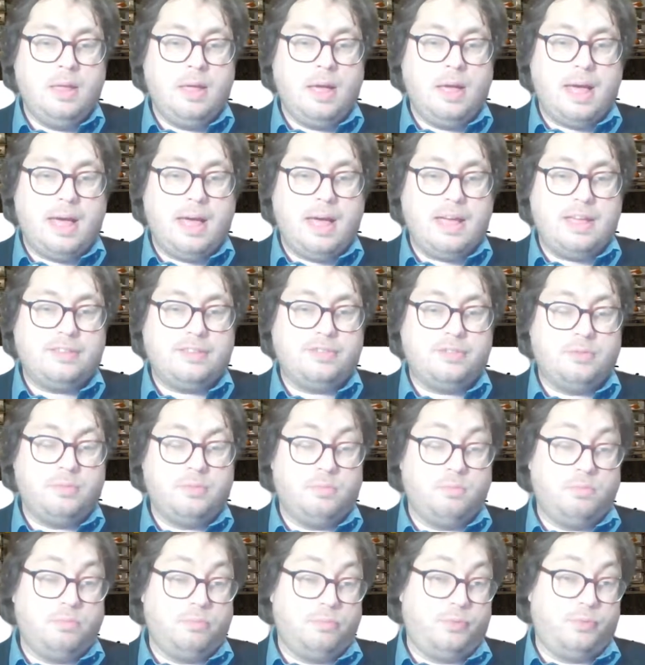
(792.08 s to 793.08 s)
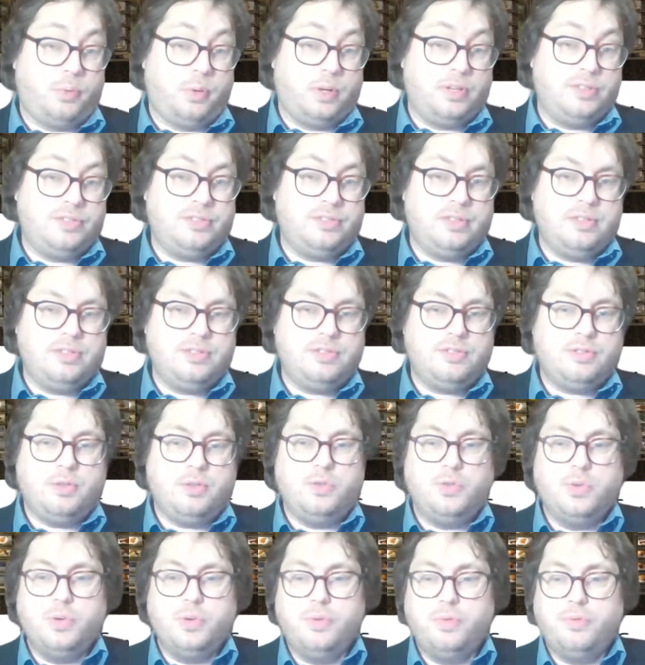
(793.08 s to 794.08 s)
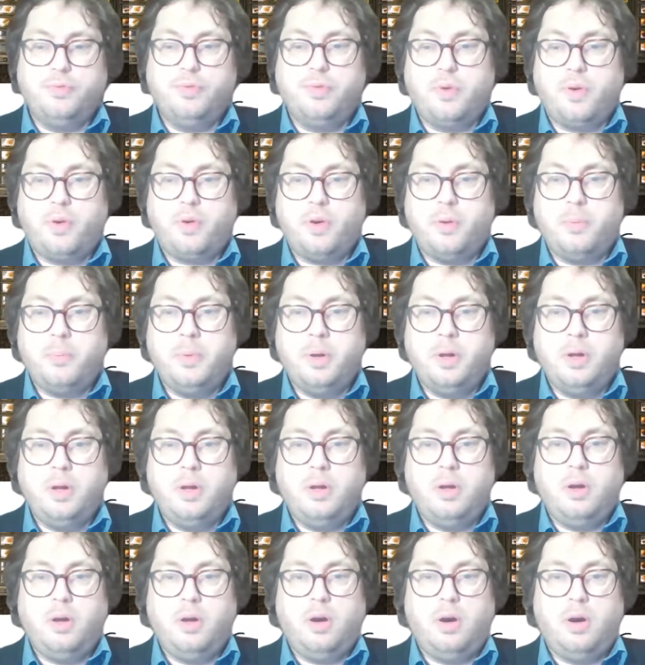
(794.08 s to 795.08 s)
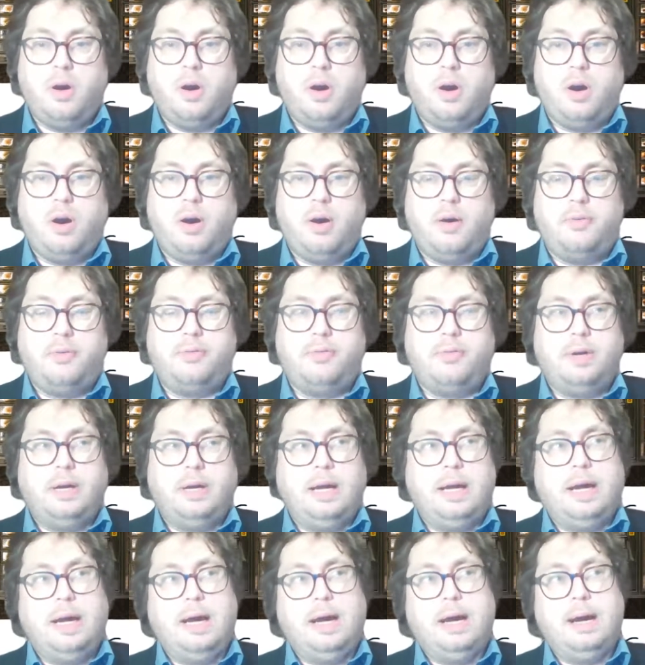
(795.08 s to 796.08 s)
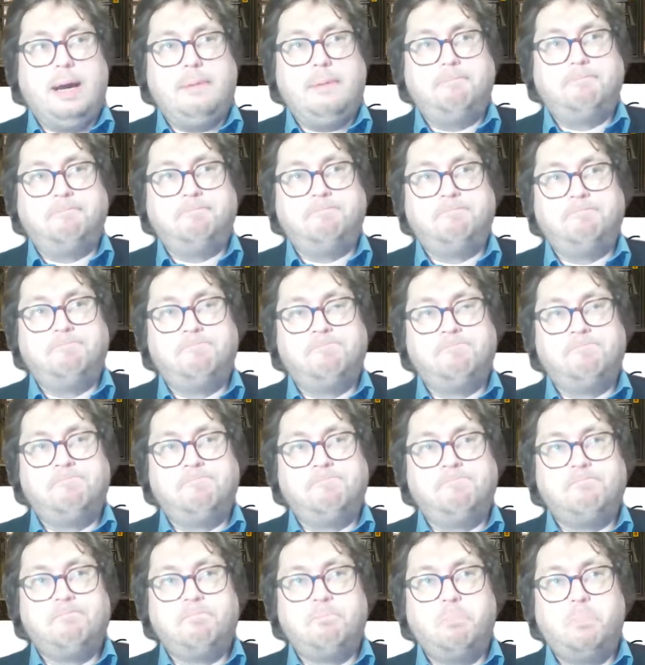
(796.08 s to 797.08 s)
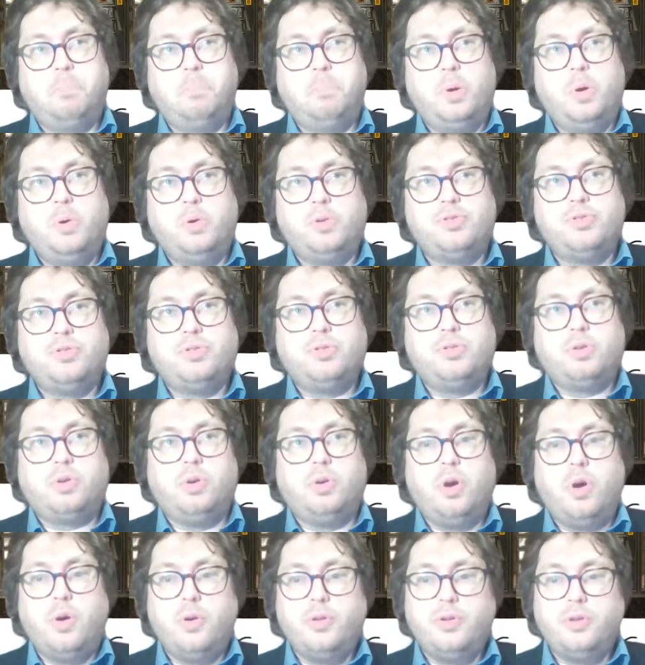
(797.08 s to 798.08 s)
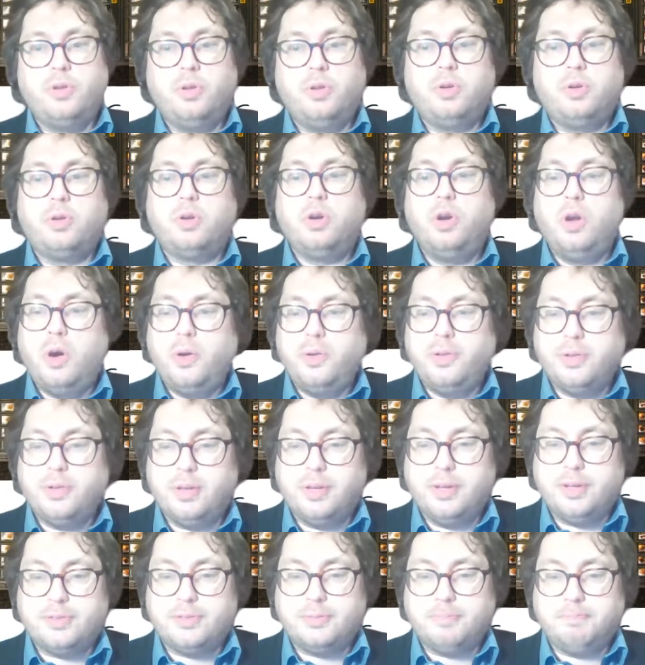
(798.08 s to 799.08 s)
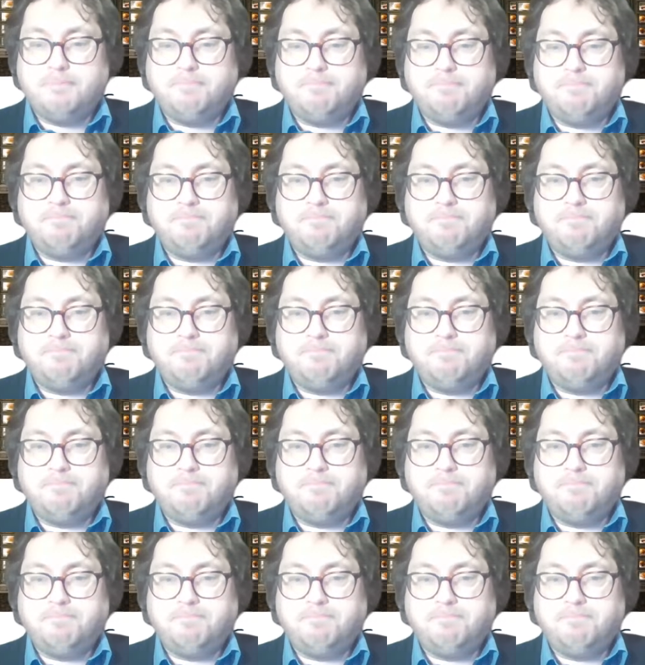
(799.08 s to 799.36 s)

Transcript: as, for instance, a new form of post-colonial colonialism.